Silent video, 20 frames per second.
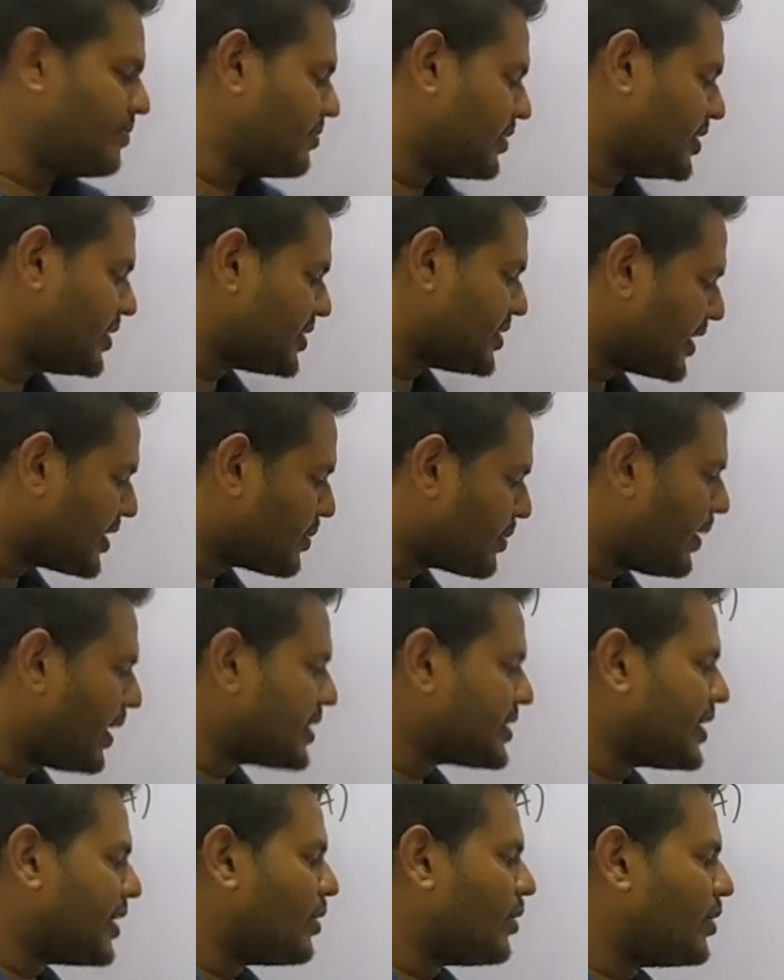This is
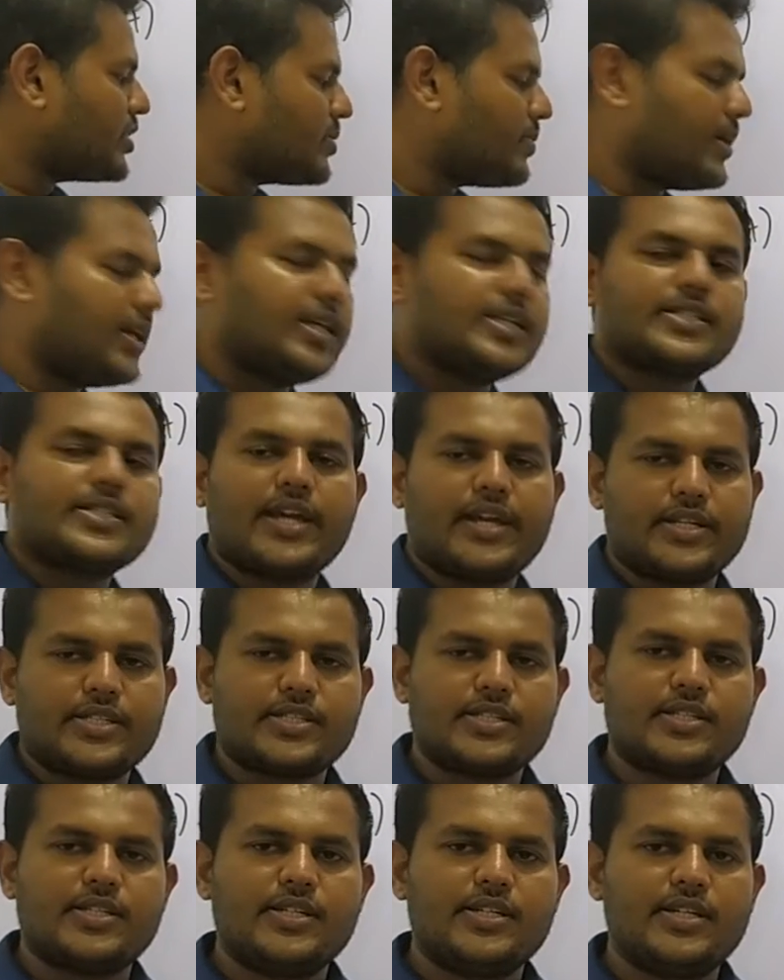H+ and OH-
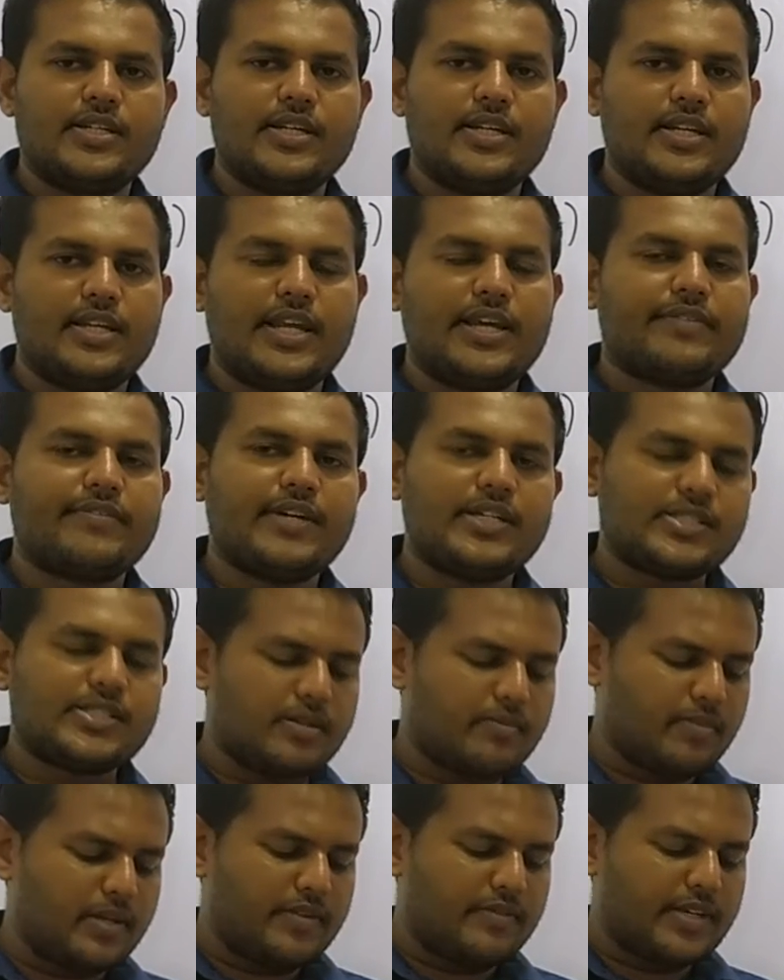ions. Likewise,
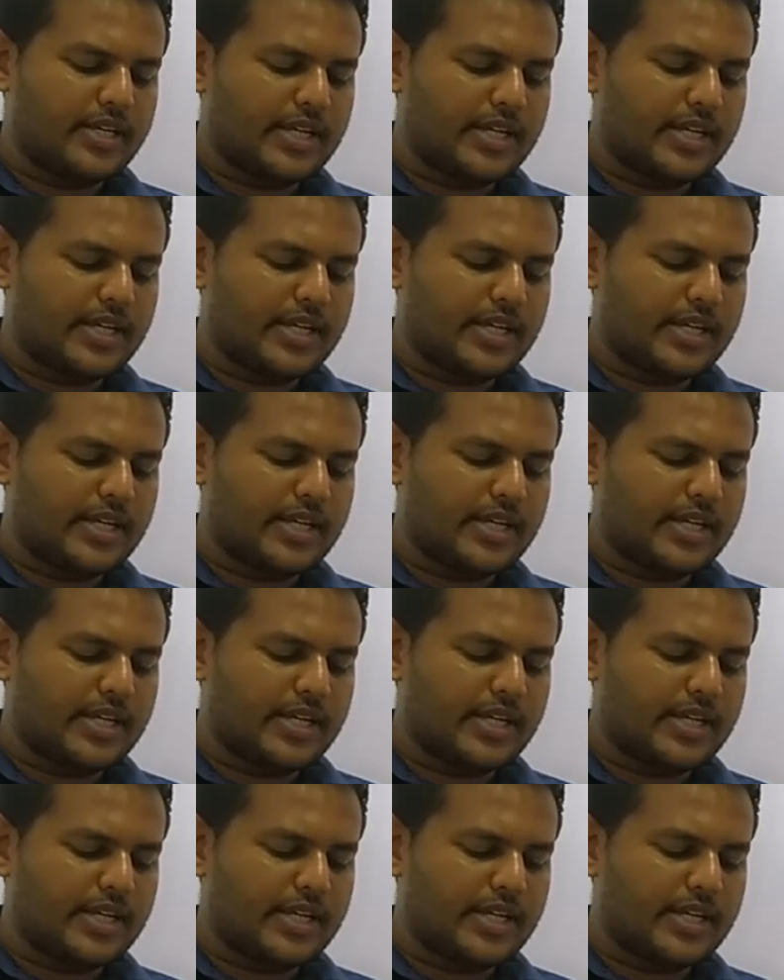simply we